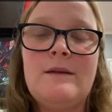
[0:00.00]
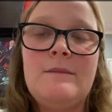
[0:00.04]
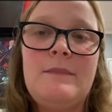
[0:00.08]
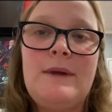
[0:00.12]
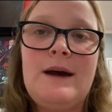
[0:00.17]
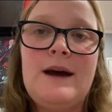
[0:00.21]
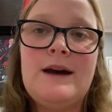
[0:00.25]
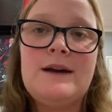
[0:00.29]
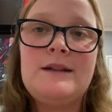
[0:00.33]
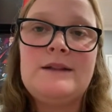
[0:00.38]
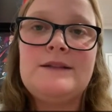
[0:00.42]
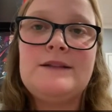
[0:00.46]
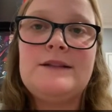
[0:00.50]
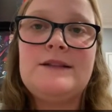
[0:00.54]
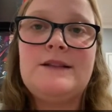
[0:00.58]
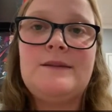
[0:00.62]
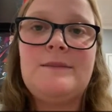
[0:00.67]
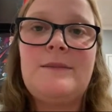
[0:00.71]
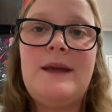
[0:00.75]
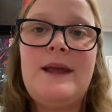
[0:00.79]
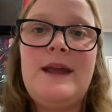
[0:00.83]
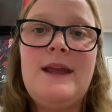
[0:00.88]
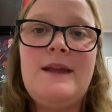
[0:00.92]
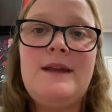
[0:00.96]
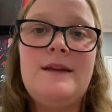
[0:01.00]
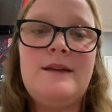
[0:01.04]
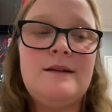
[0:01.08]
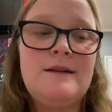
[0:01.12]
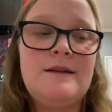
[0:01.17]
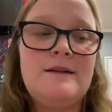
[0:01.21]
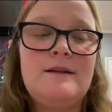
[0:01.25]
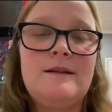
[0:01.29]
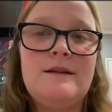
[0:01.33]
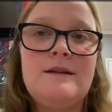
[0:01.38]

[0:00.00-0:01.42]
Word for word: Path to the Peak,